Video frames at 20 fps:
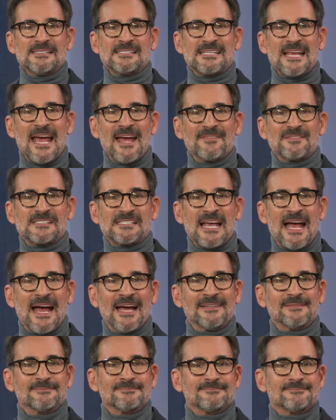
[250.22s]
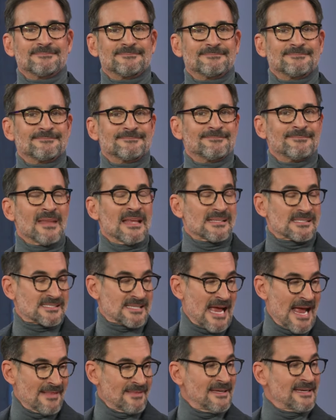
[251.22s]
Save said,
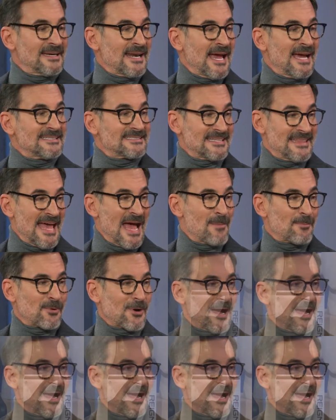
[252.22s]
silent night to that oh price.